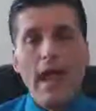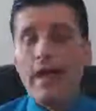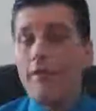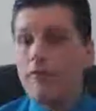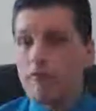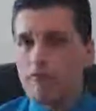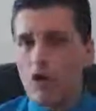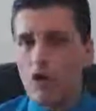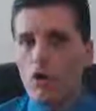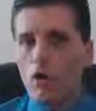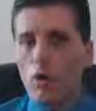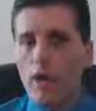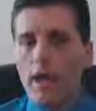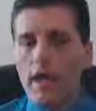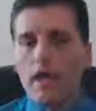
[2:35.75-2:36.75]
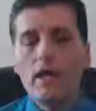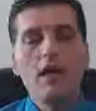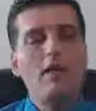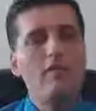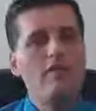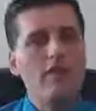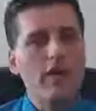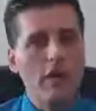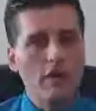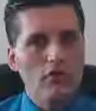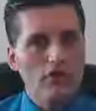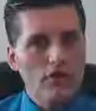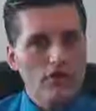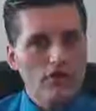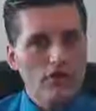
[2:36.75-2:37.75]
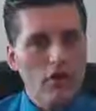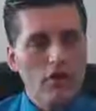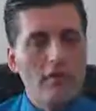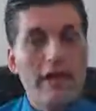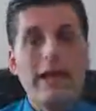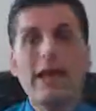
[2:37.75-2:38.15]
a runaway Federal Reserve,